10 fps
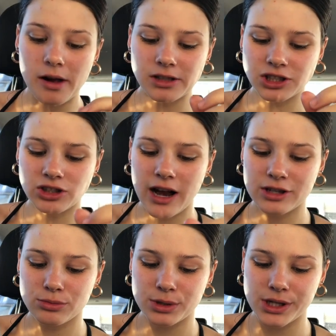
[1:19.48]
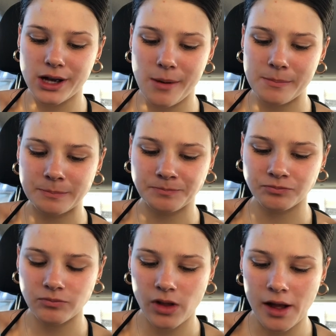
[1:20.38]
The acai is really yum.
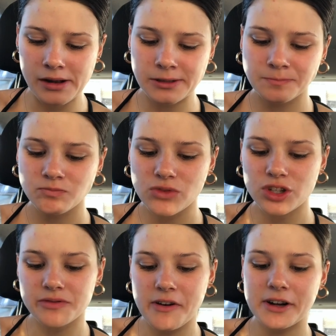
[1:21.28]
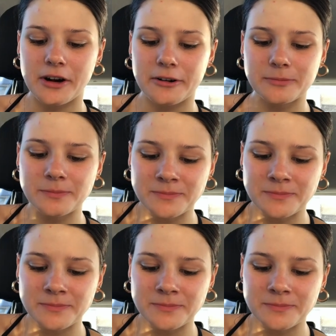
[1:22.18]
Just very cold.